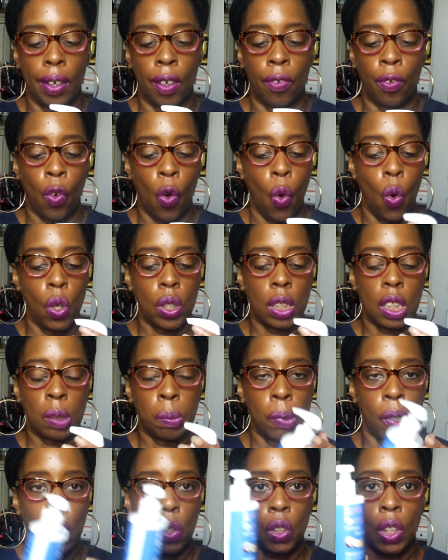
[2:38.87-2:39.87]
Of course, it
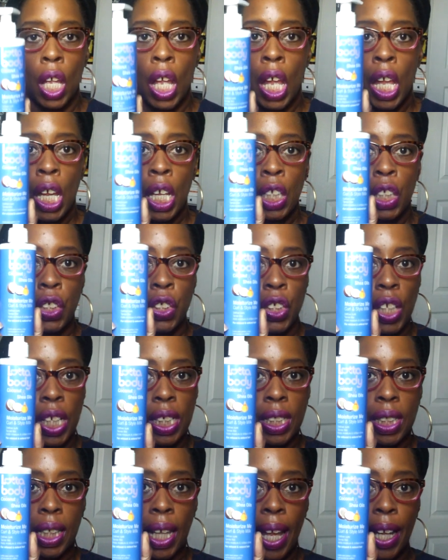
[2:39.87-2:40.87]
smells
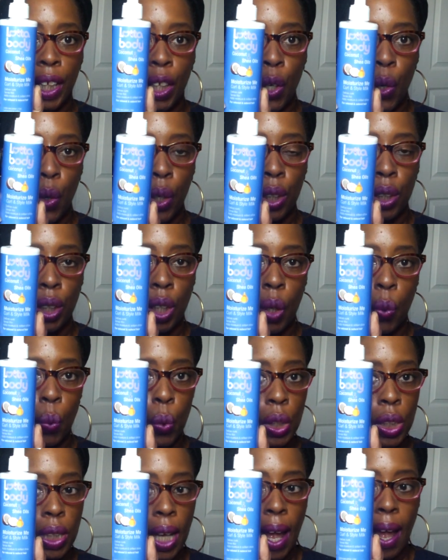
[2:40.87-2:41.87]
just like coconut,
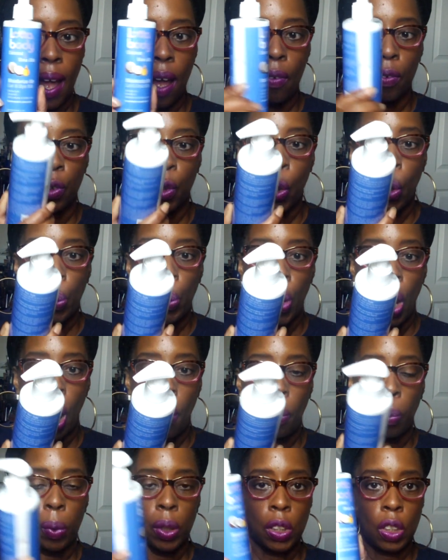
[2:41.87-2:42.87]
which I have no
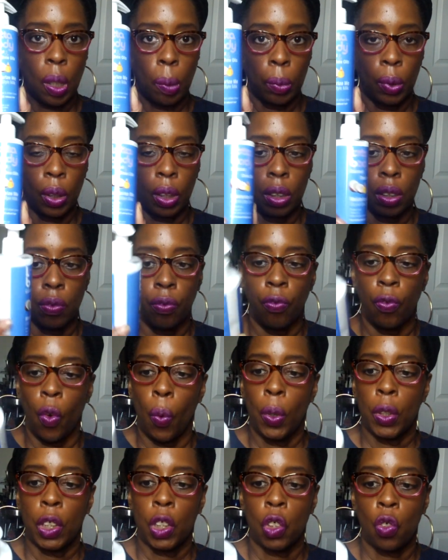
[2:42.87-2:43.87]
problem with. So I'm looking
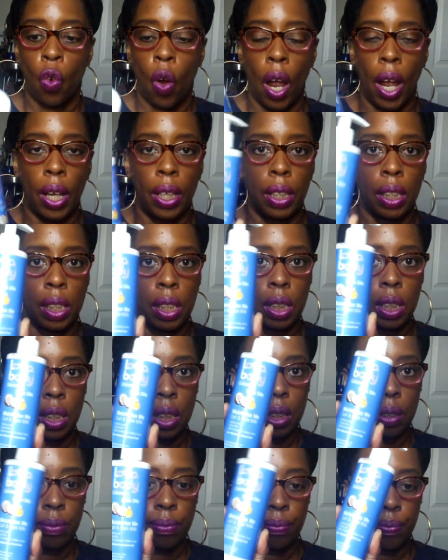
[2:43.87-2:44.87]
forward to trying
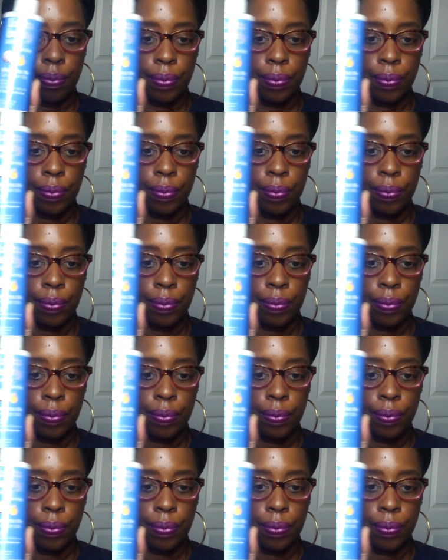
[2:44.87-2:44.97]
this.